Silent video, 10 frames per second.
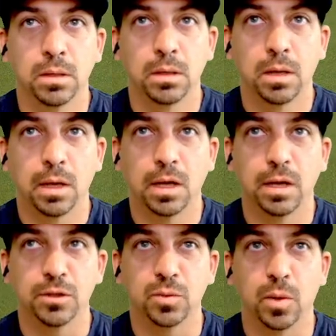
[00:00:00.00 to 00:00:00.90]
I
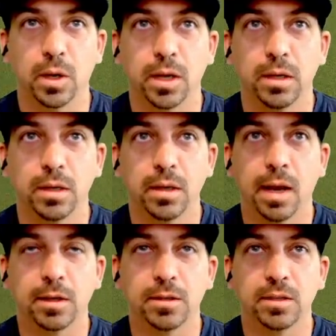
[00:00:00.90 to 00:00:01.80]
underswung it. Yeah,
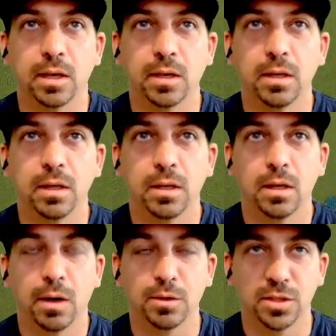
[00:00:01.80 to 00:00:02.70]
I could tell.
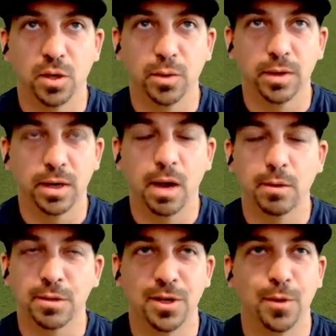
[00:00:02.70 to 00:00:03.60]
I was nowhere near
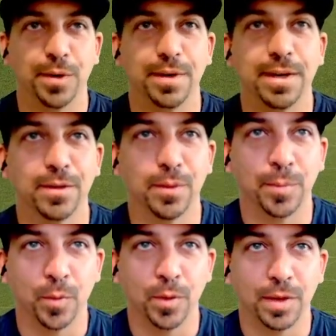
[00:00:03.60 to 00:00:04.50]
the
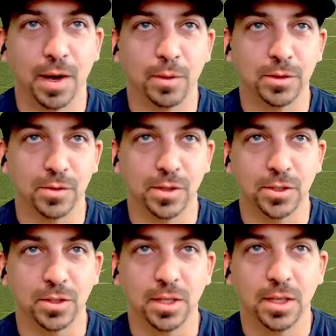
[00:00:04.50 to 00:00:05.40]
point that I was
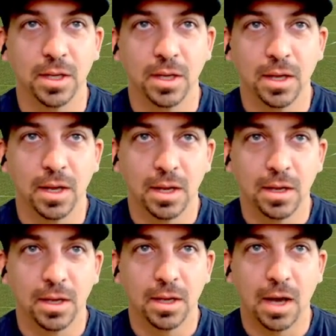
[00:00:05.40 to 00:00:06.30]
originally.
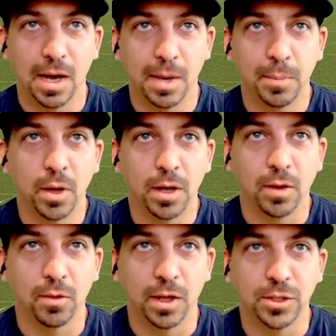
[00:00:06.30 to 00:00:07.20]
I am playing
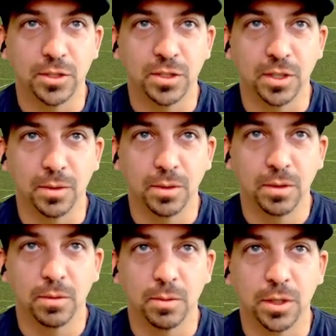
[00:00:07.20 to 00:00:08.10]
on Legend too,
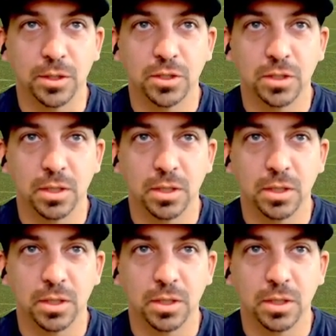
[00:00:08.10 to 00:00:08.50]
which